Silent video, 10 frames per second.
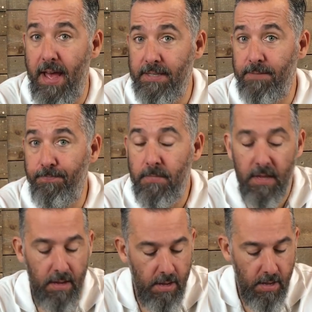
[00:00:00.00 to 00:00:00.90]
S.
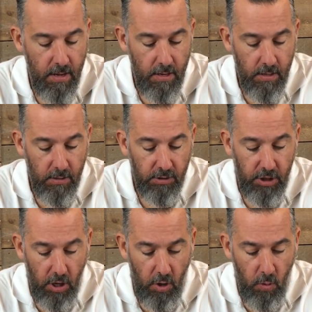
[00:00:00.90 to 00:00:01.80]

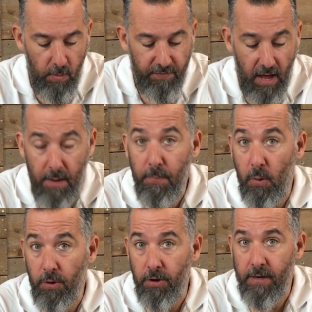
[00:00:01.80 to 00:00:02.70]
So we've got a
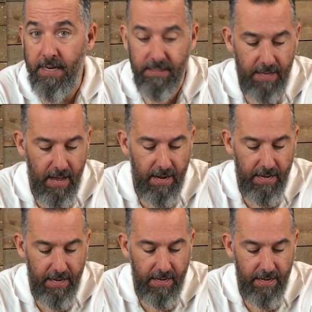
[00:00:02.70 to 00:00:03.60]
boater, he's got
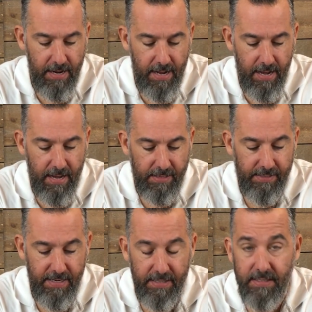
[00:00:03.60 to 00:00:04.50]
a uh,
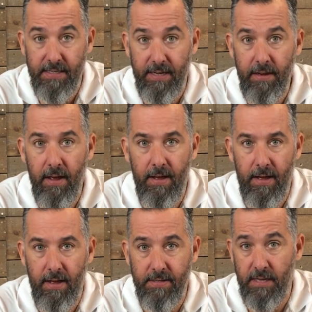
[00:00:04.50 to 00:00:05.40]
C N C
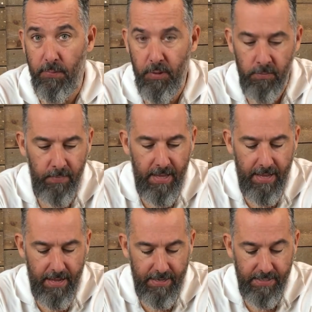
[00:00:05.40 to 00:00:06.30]
uh, sailboat,
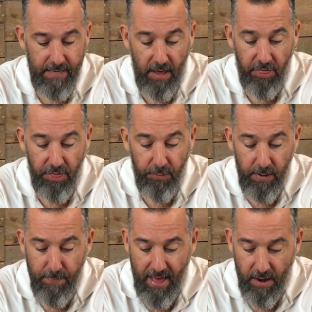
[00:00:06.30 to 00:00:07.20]
and he's got
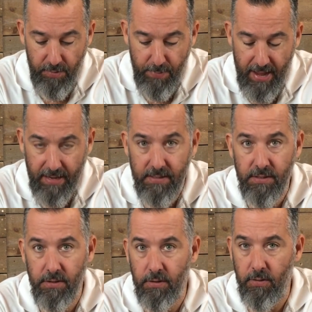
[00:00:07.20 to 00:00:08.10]
three battery banks,
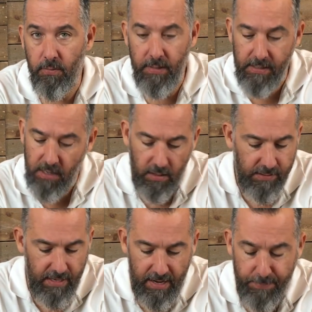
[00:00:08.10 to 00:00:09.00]
so he's all
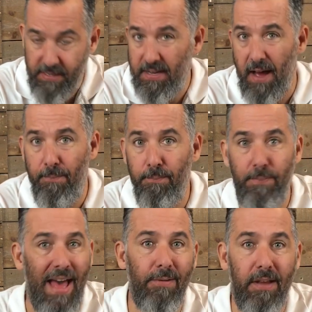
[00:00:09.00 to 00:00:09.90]
set up. He's got
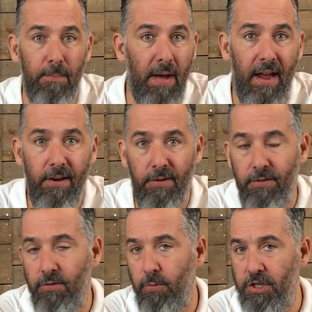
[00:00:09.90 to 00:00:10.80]
battery
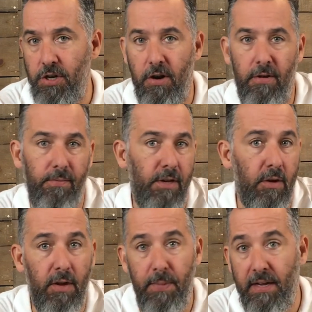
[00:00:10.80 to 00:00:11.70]
combiners, which are, you
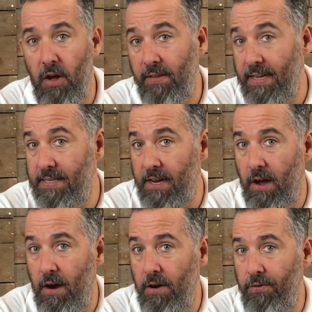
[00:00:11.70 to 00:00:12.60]
know, could be called A C
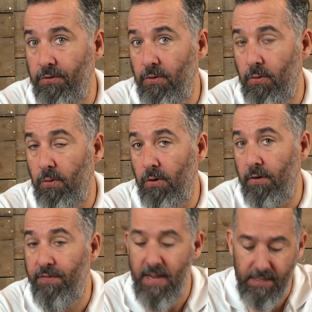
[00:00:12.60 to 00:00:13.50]
Rs
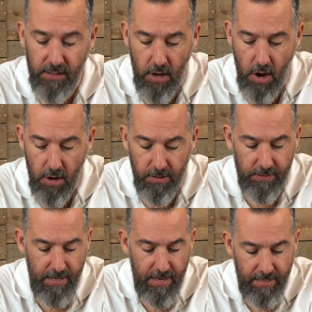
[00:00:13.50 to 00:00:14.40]
or V S
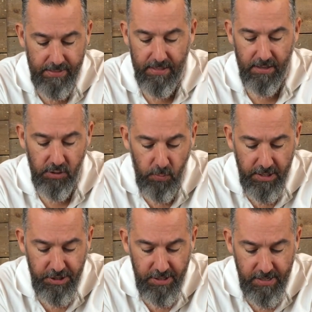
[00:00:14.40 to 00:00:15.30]
Rs. He's got
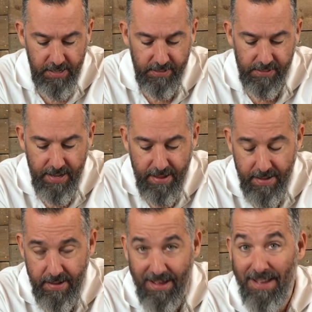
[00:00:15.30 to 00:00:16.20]
switches,
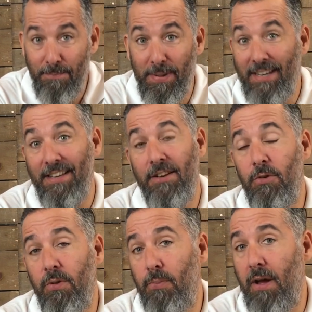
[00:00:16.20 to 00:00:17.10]
but you
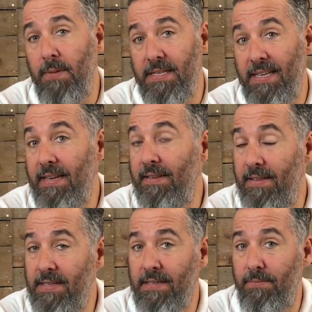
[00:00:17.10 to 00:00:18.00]
know, the problem is he,
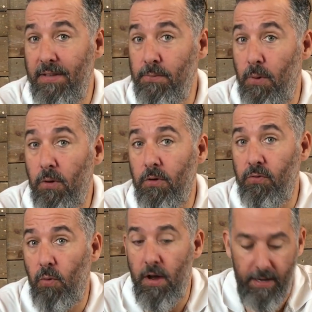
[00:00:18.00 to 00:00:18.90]
this, this boater
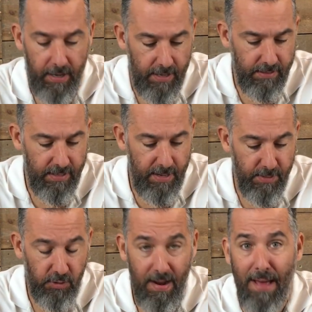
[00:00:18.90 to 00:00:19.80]
is wanting, and his name
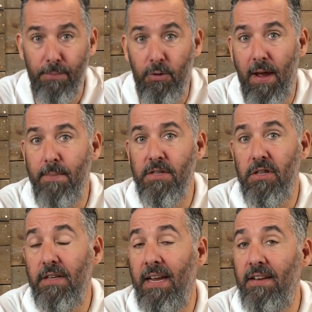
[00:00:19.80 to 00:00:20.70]
is Graham. Graham is
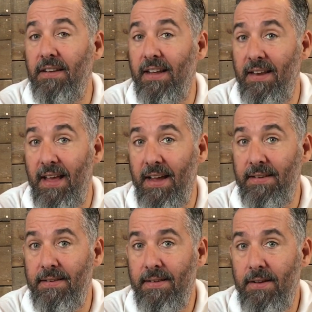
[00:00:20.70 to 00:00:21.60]
looking to
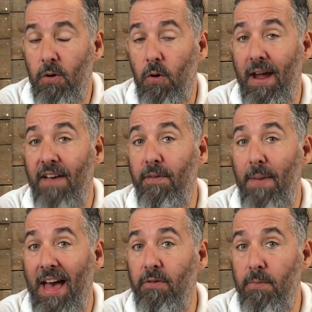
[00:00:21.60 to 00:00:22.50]
connect or have a
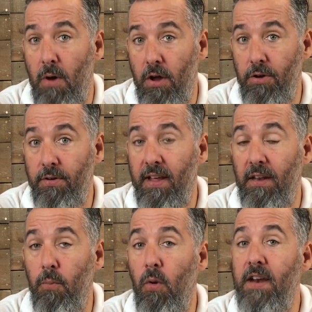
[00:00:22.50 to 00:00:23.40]
battery monitor tell
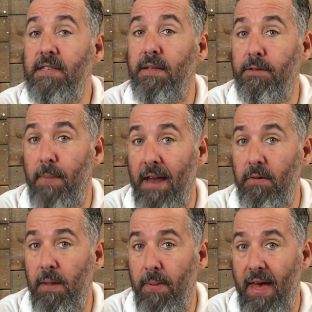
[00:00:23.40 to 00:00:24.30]
him what is this battery
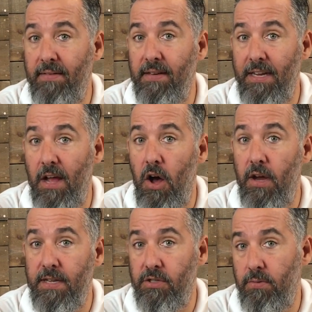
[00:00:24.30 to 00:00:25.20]
capacity
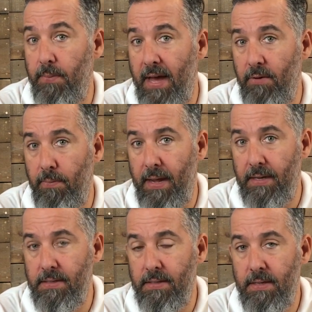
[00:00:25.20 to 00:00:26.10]
on his three battery
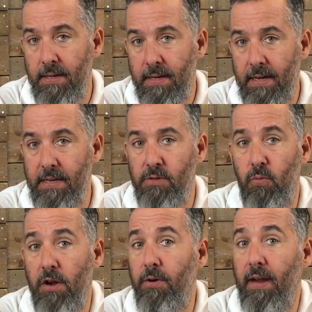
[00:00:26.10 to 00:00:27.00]
banks. And he's
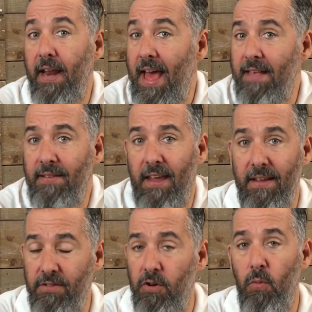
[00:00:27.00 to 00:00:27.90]
wondering and asking,
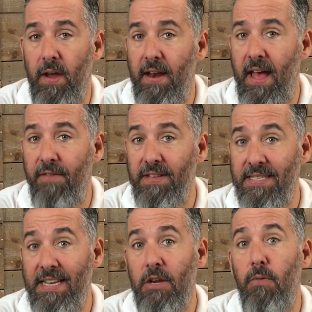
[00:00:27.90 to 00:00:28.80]
is there a way to have a
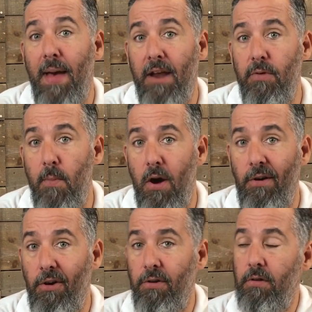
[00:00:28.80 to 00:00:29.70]
single battery
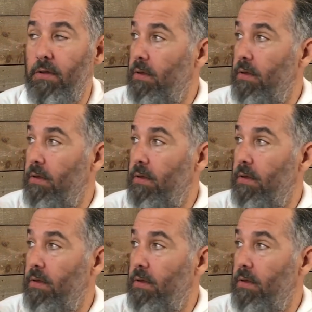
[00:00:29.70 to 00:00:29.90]
monitor,